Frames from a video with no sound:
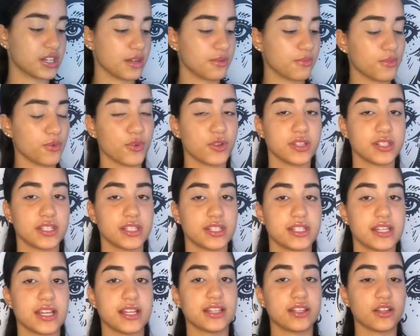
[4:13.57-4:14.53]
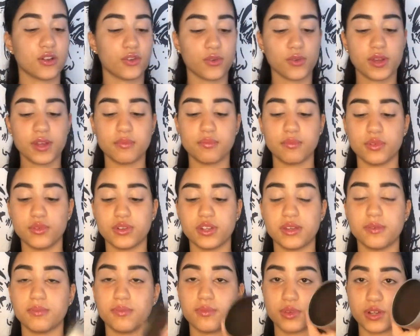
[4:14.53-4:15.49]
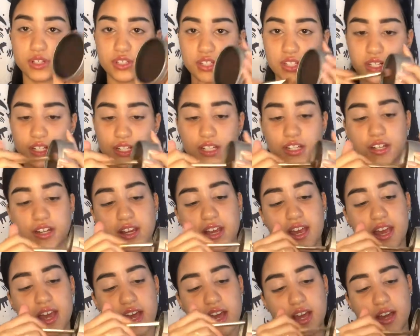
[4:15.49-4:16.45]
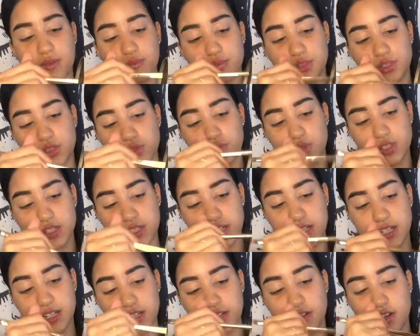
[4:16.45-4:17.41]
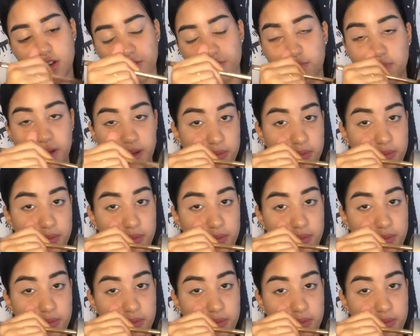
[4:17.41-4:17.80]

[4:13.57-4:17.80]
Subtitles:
I'm going to take the Qing Beauty brush cleaner. I'm just going to clean off my